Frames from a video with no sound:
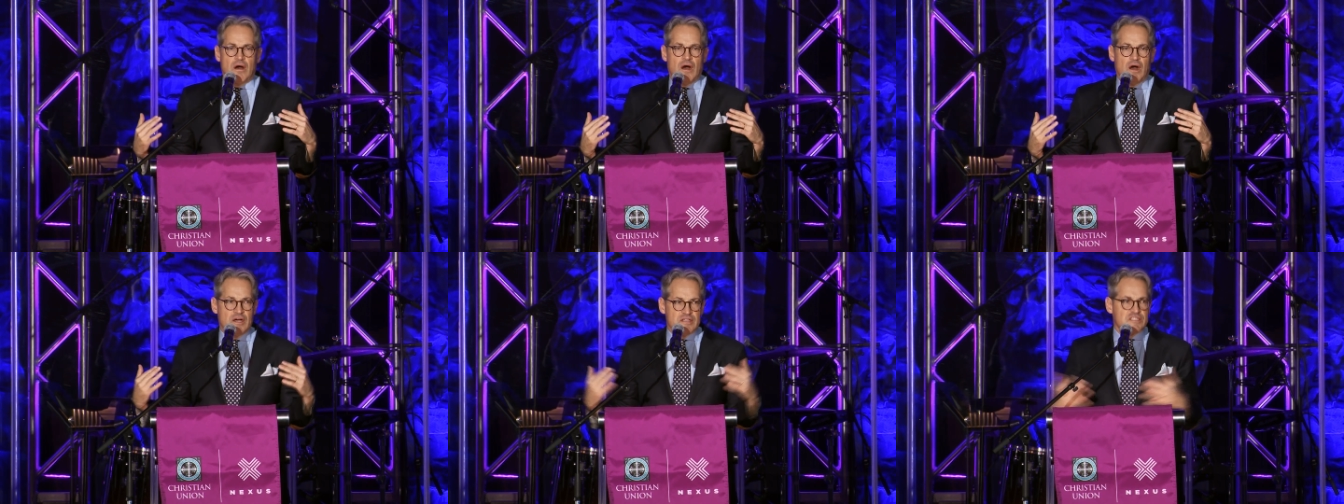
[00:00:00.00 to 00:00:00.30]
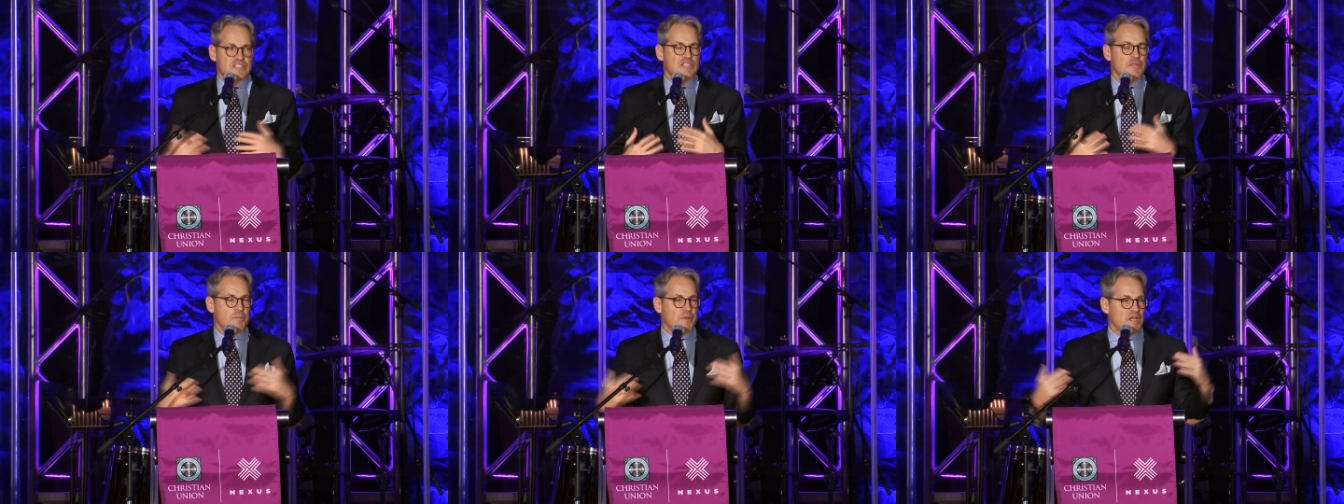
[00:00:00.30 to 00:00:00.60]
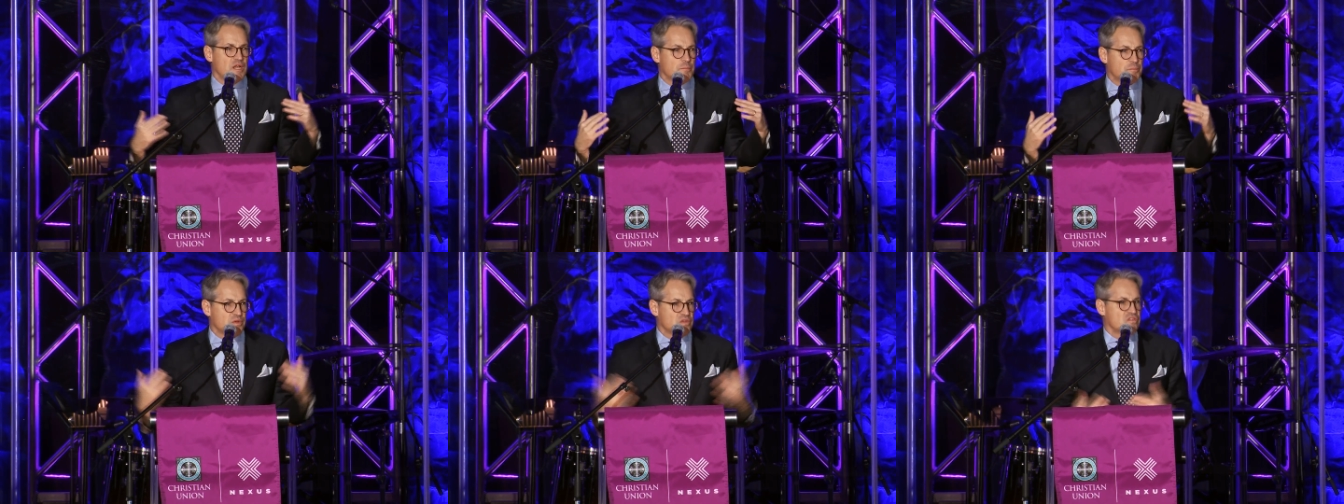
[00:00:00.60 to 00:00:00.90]
us to be
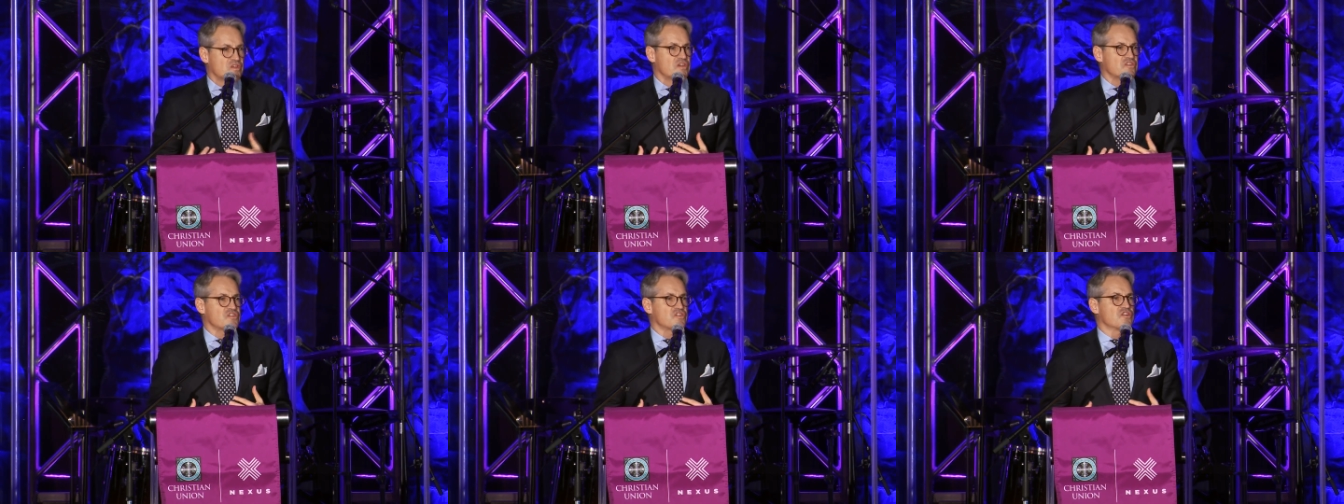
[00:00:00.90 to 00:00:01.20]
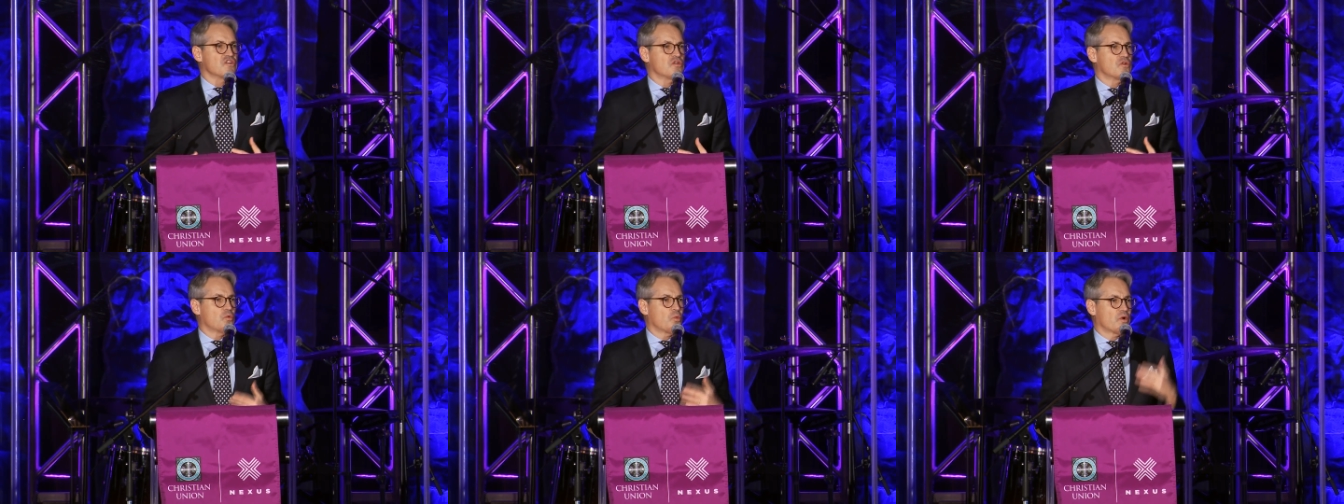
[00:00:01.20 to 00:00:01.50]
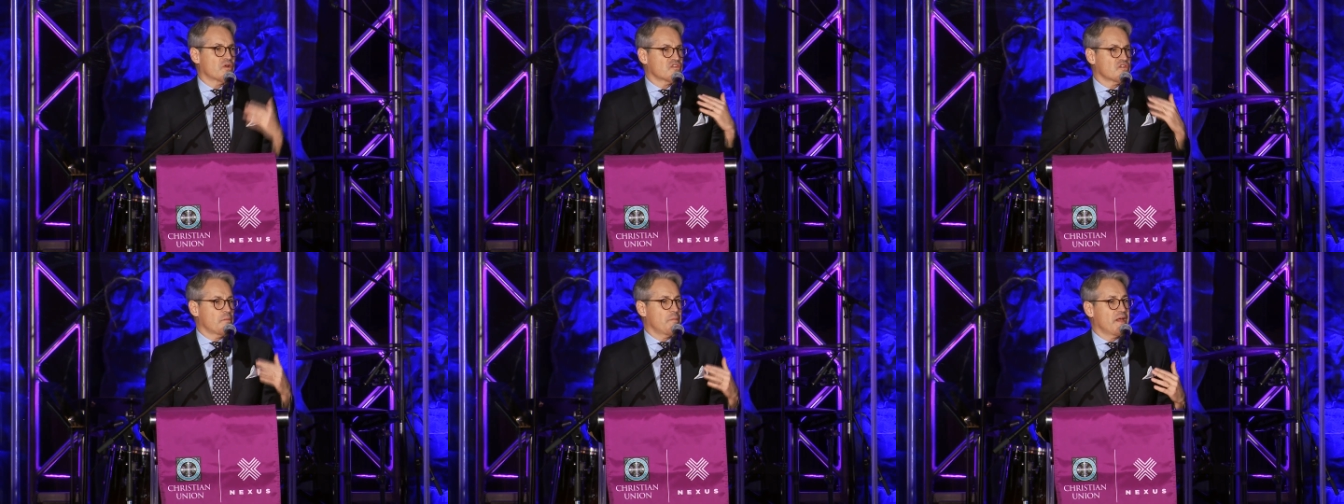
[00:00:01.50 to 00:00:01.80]
in a position
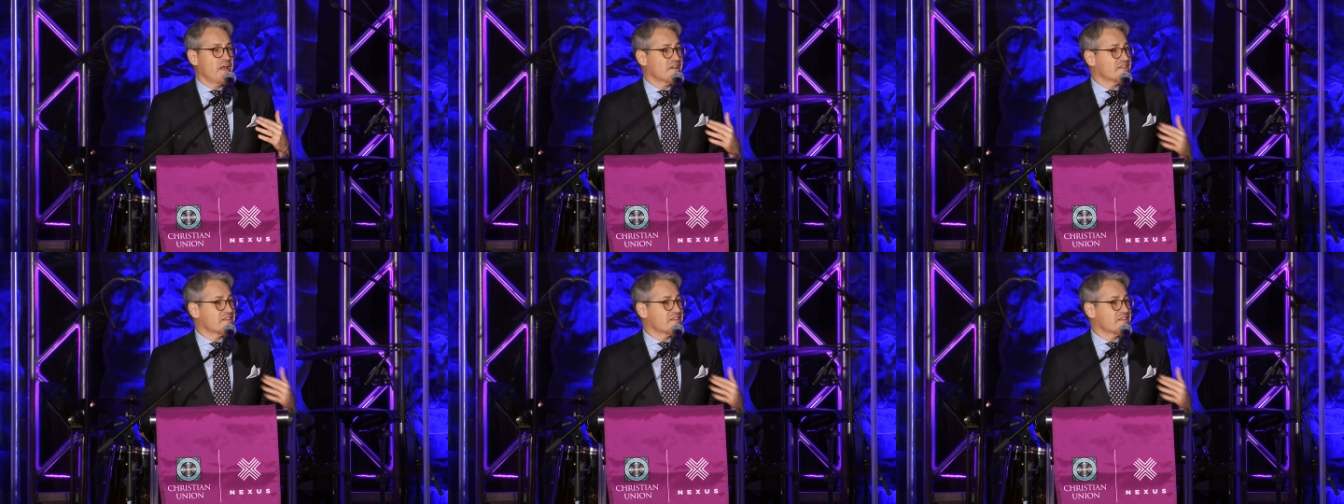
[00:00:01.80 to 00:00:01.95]
where somebody